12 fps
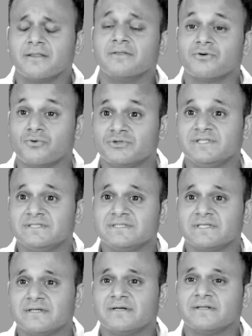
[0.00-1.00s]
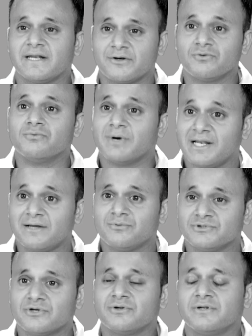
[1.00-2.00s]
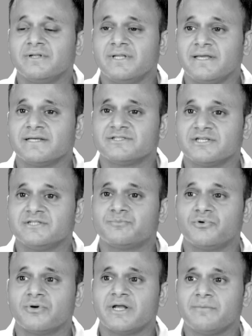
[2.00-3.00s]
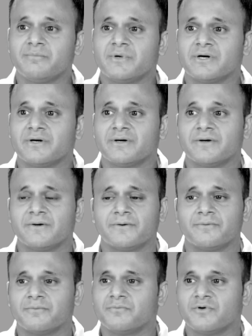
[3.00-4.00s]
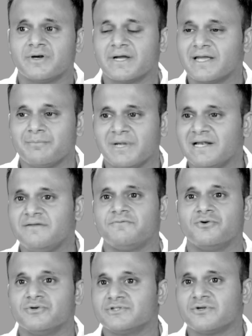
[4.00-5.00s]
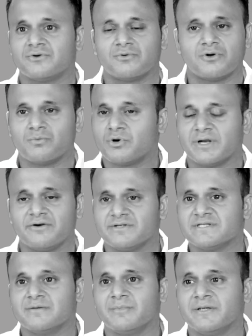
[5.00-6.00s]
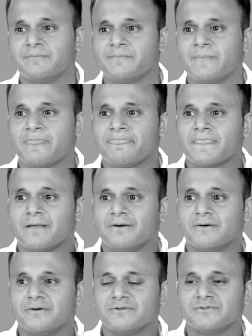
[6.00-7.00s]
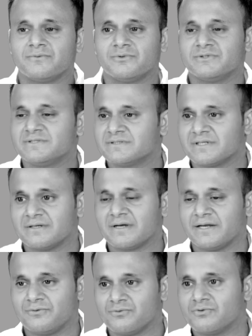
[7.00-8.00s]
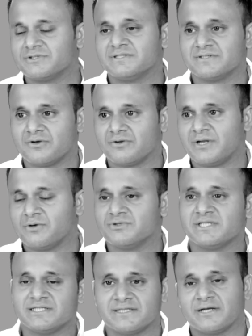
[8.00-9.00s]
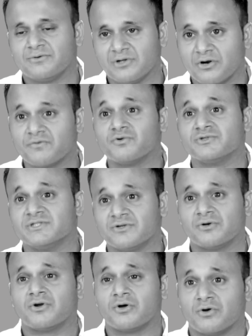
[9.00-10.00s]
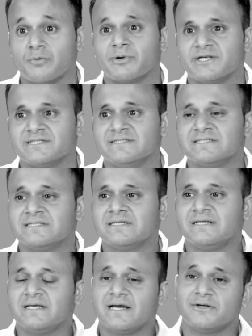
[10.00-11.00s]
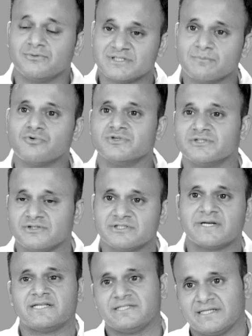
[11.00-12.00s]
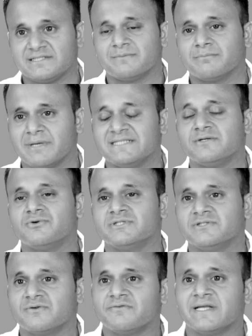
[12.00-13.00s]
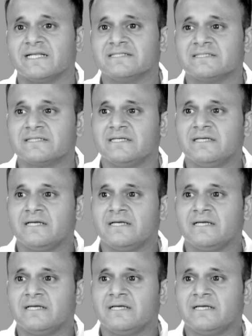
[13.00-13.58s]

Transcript: The courses that I took while I was on the exchange program were again mainly focused on what interested me. So it was, I took courses on negotiation, I took a lot of courses on operations, I took some courses on strategy and some basic courses on finance.